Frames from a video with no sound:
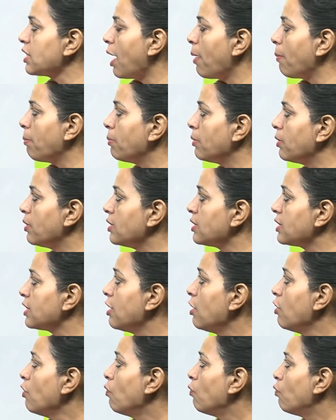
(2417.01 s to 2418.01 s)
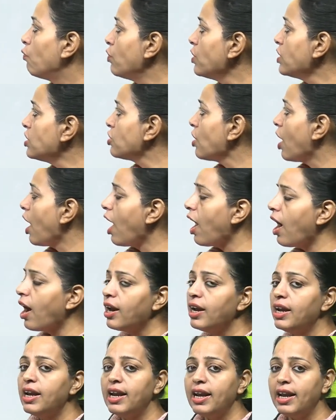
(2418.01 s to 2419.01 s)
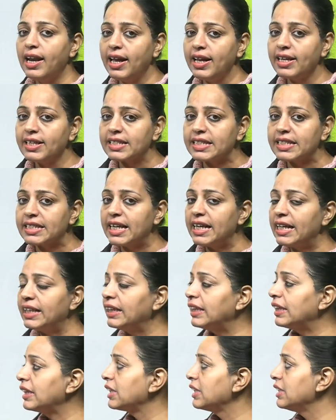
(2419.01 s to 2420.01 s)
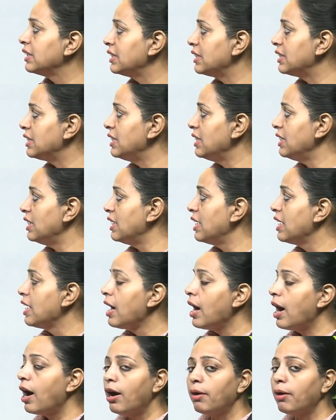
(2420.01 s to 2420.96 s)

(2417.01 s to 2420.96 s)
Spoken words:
numbers which are less than 30.